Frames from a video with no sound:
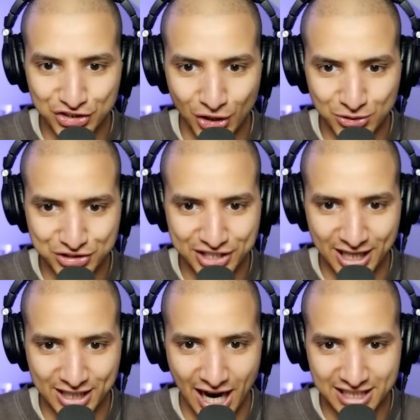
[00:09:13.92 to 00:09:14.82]
so
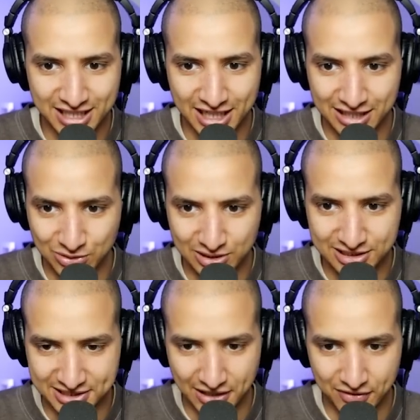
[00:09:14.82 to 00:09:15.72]
sick, guys. I can literally
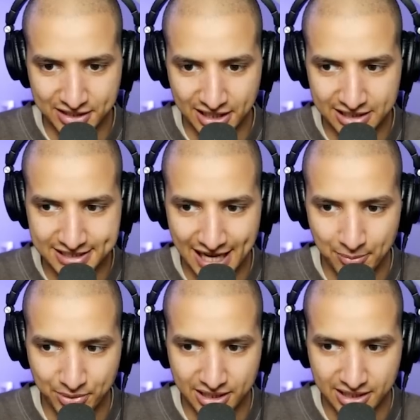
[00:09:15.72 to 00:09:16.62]
see everything that's happening.